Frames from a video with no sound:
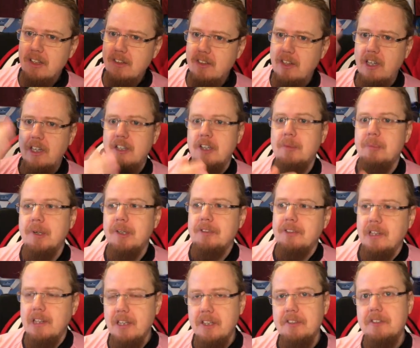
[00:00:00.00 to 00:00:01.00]
telling you about
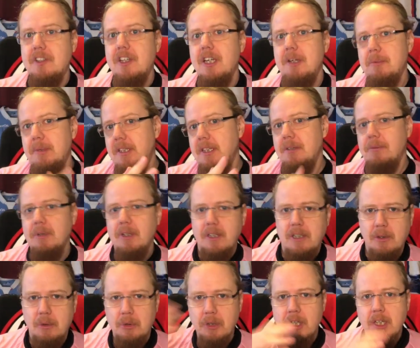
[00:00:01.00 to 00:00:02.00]
the last game and then we'll
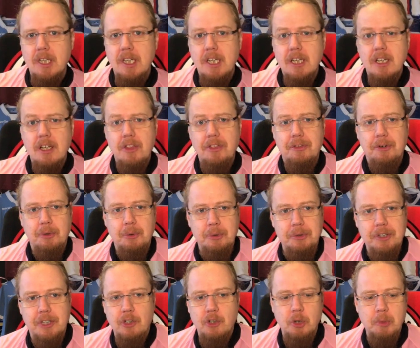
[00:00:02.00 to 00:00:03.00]
go through
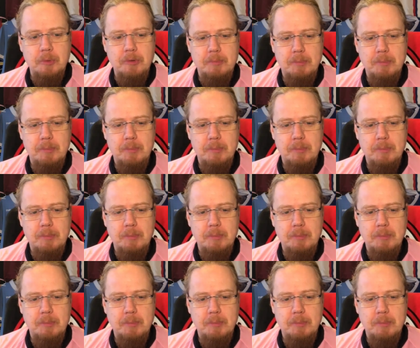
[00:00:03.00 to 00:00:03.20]
the groups.